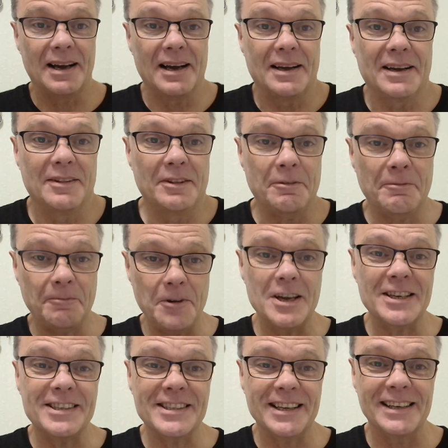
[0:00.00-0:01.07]
The
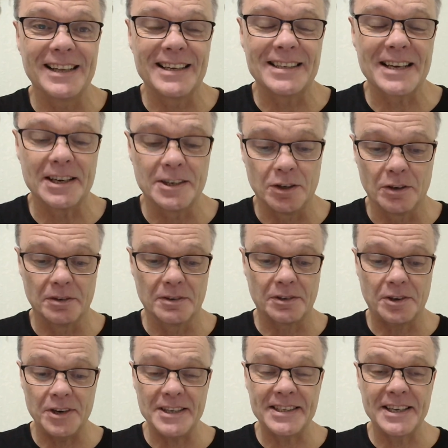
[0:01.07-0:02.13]
first thing they said is, look,
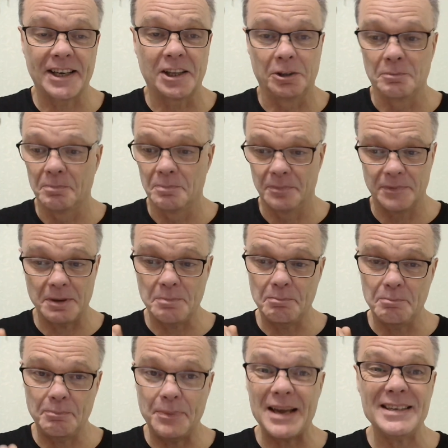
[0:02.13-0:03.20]
critical. The
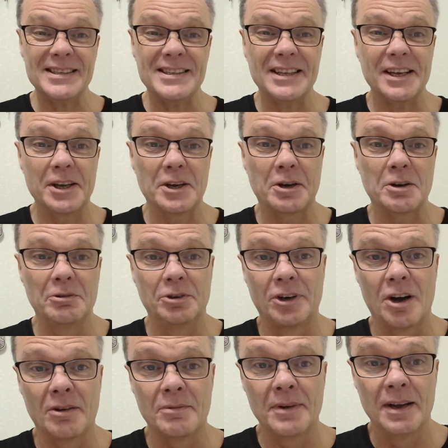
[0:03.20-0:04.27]
best thing you can run
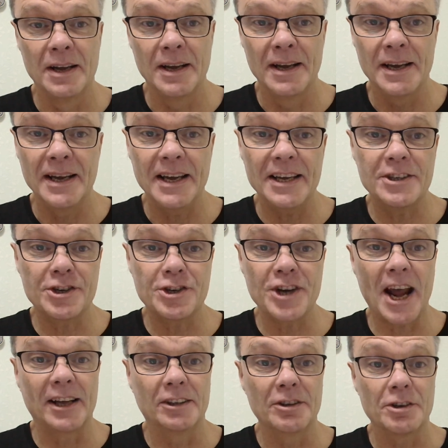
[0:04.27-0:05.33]
on is
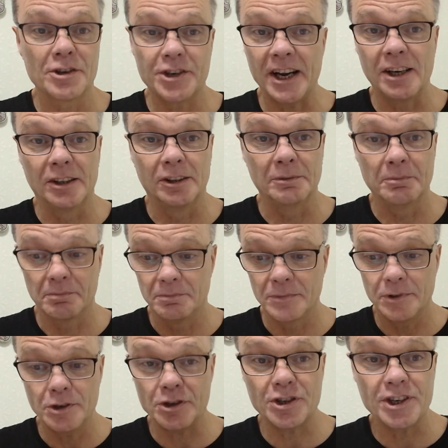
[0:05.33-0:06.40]
shingle.
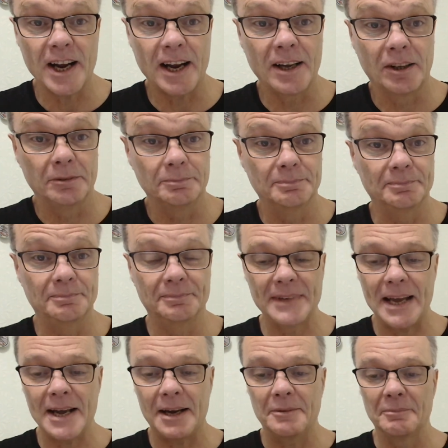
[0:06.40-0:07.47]
Just shingle.
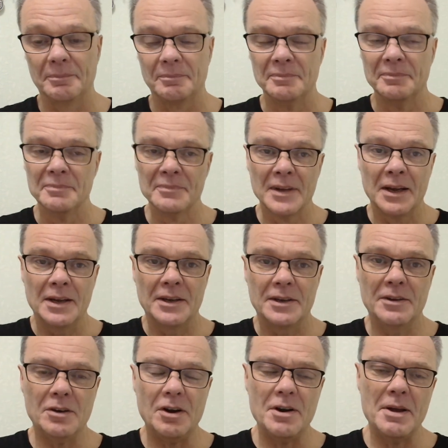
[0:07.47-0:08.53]
Now,
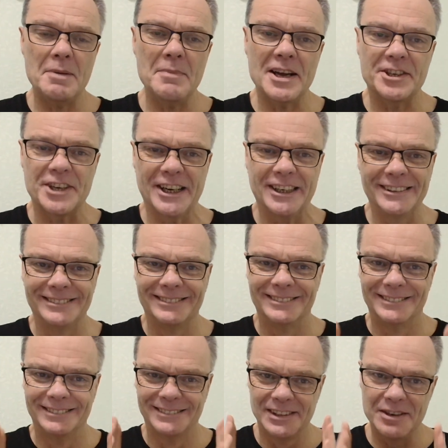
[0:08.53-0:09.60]
you've got to imagine
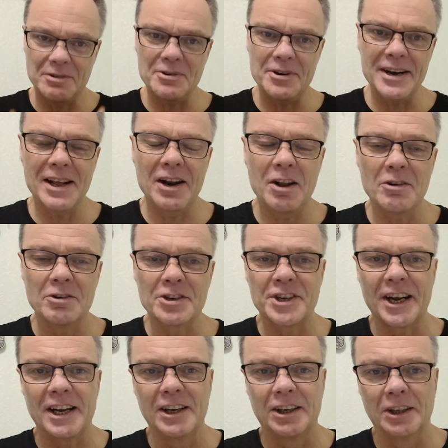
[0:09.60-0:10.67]
you're running along
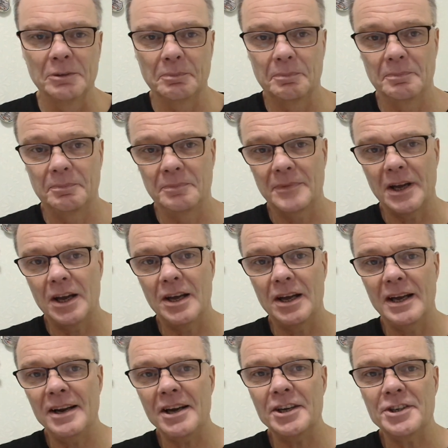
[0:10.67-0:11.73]
shingle,
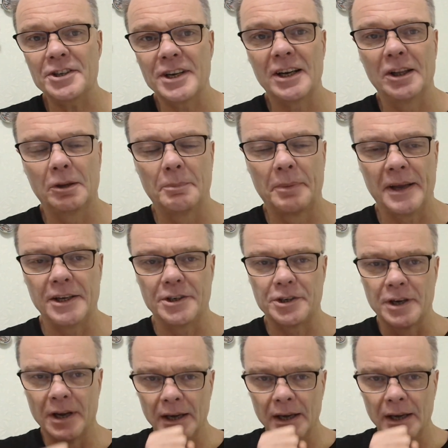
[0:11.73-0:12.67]
a nice shingle beach.